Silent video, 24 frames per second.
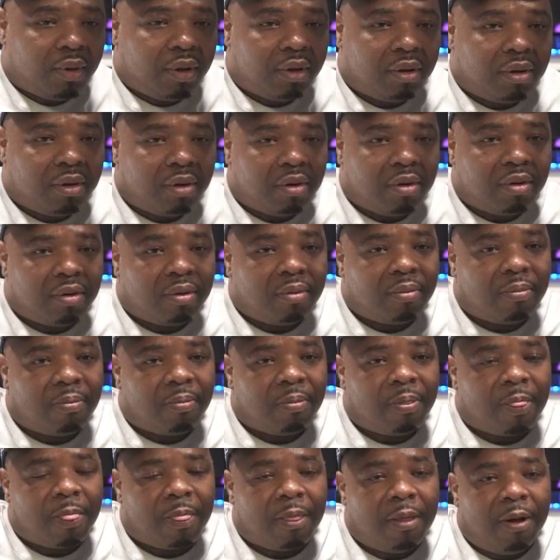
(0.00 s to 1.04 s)
For sure,
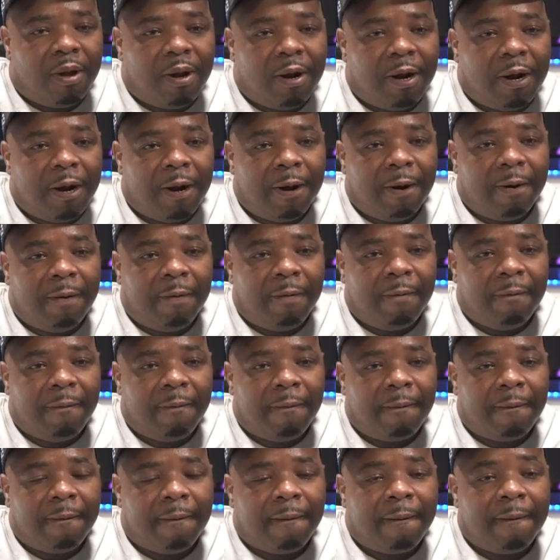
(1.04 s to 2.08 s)
nah, for sure. So,
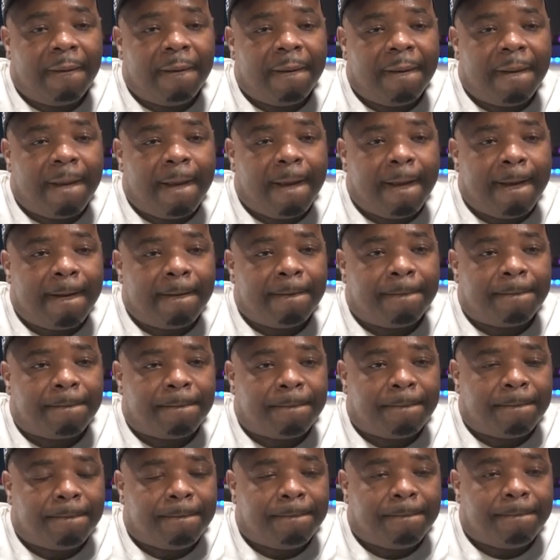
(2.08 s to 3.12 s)

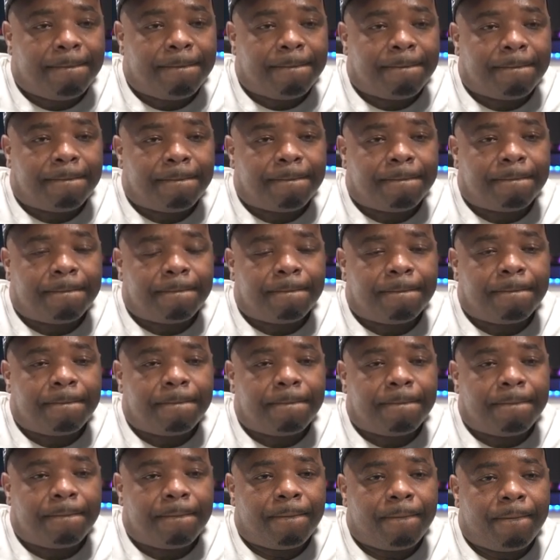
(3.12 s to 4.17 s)
speaking of the
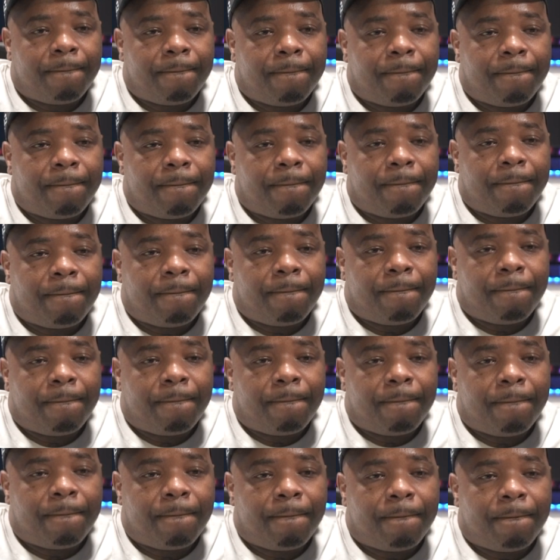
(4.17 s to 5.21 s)
game,
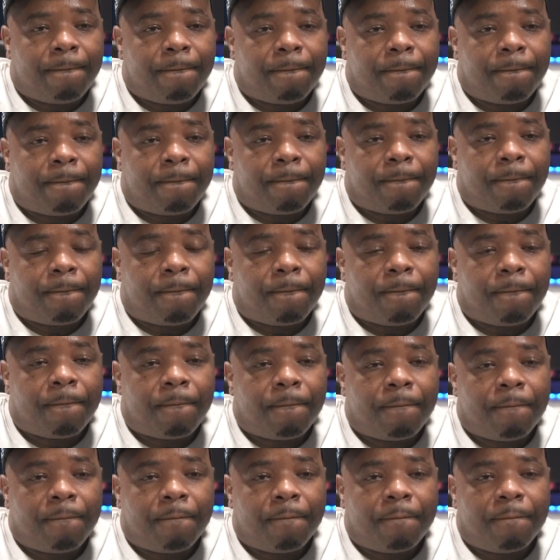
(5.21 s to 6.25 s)
Dooney
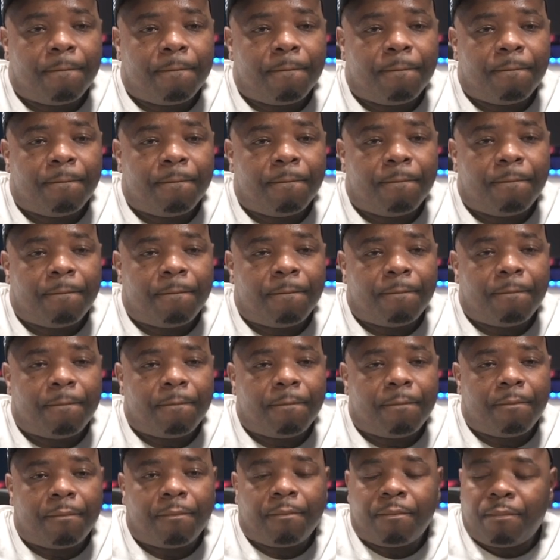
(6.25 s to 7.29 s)
showed you in the game,
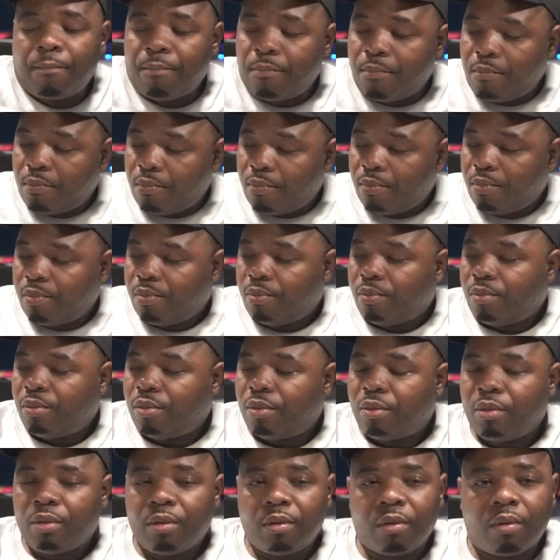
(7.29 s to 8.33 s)
Slim showed
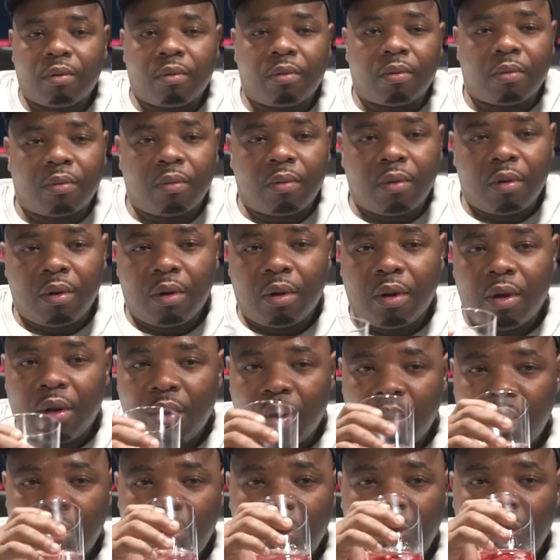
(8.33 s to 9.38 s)
you.
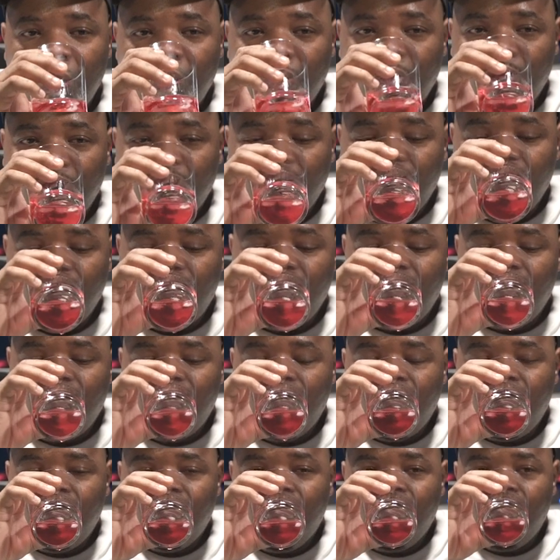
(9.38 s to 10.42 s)
What, what,
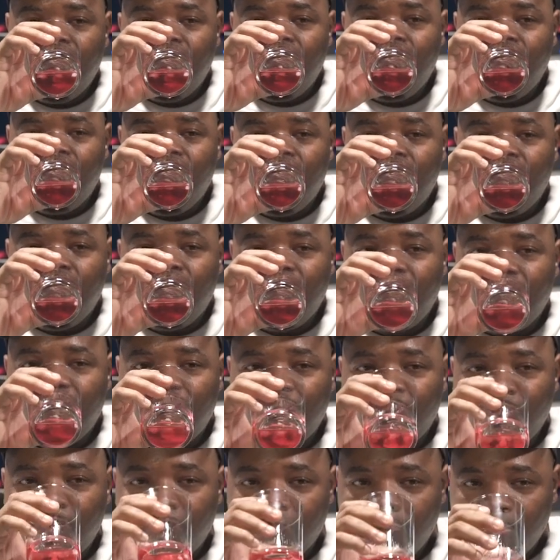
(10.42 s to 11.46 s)
like what was, what was it
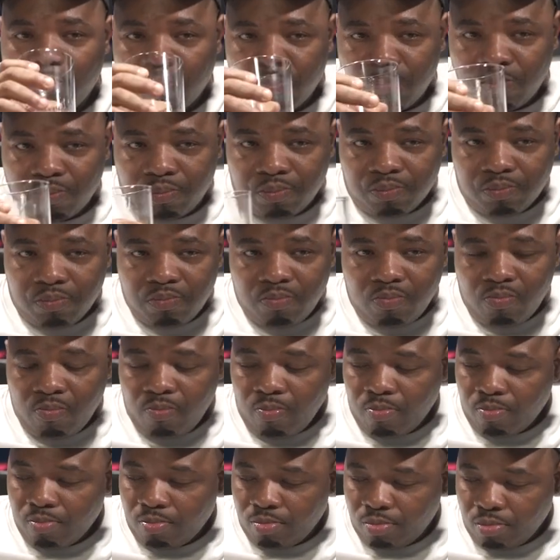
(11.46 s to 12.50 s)
like the two like what was
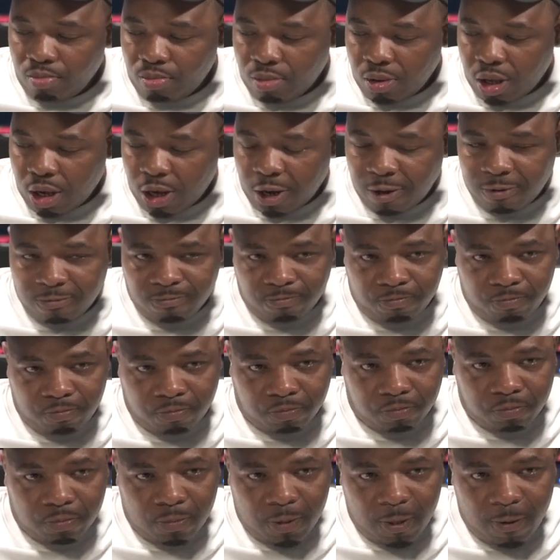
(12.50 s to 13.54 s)
some of the things that
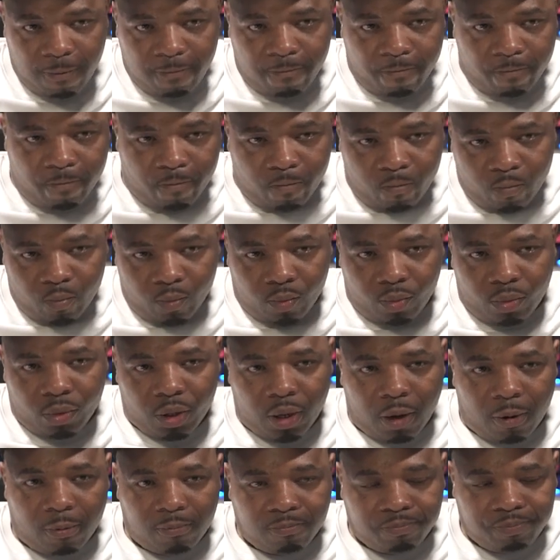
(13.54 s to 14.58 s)
each each person showed you
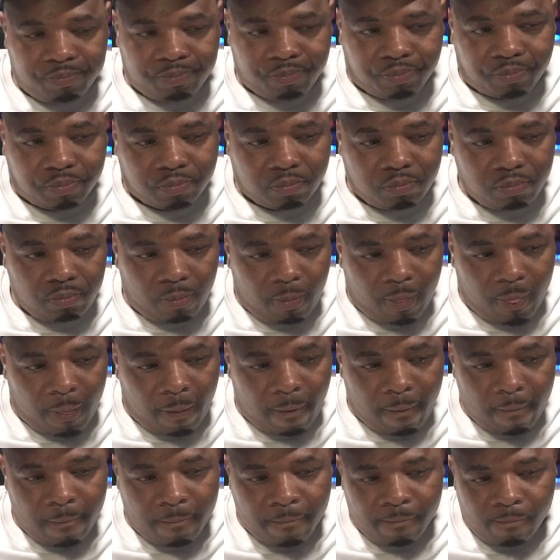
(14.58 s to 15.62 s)
like coming up?
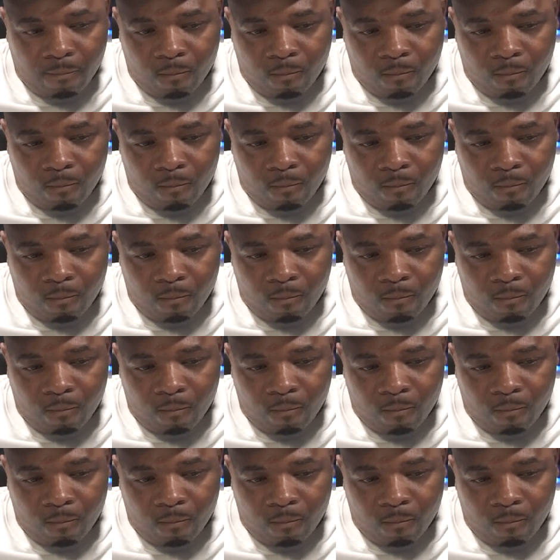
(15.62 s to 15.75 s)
